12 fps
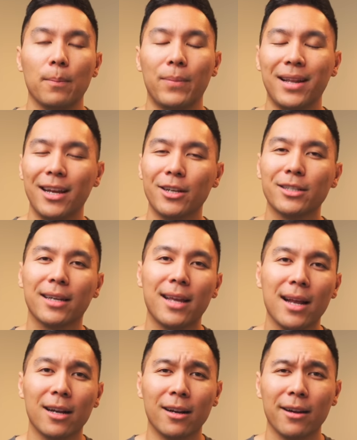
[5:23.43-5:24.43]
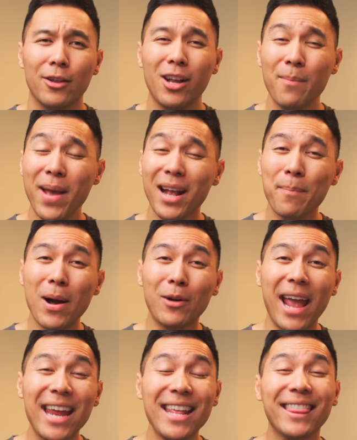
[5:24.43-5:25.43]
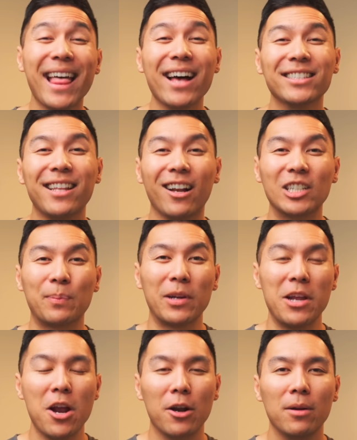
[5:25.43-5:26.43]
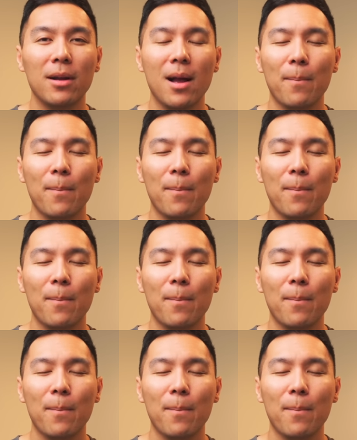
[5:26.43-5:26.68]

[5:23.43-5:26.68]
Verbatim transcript: But here's the kicker. You can make about $80,000 per year,